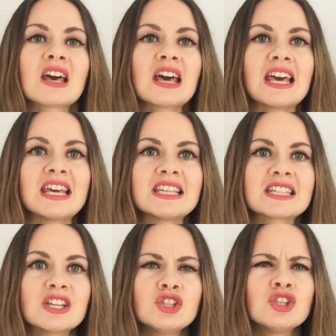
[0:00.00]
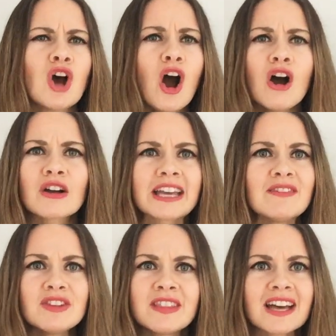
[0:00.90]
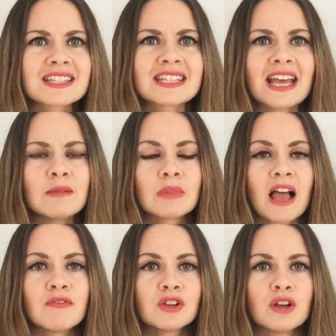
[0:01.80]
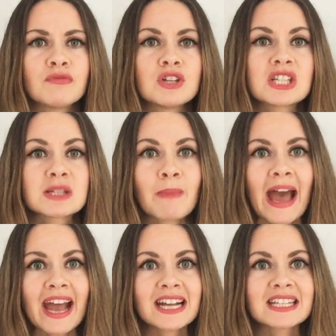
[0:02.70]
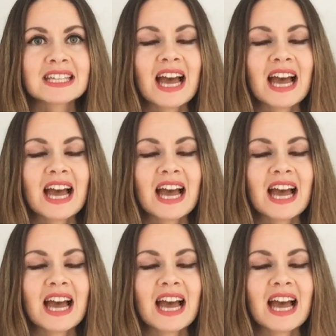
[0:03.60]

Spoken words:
is not given that same level of respect